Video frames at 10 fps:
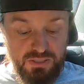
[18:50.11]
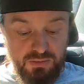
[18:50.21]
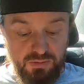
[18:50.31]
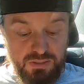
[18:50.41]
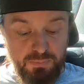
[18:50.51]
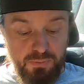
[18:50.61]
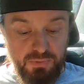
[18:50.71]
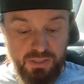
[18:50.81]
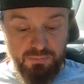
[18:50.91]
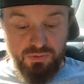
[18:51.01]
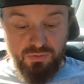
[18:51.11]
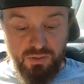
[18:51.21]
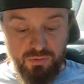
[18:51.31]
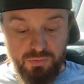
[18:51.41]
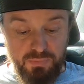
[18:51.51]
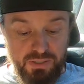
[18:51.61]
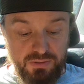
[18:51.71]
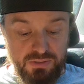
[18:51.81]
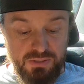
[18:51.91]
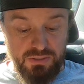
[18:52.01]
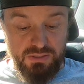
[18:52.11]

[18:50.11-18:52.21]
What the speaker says: Like, let's bump that up to 100 miles.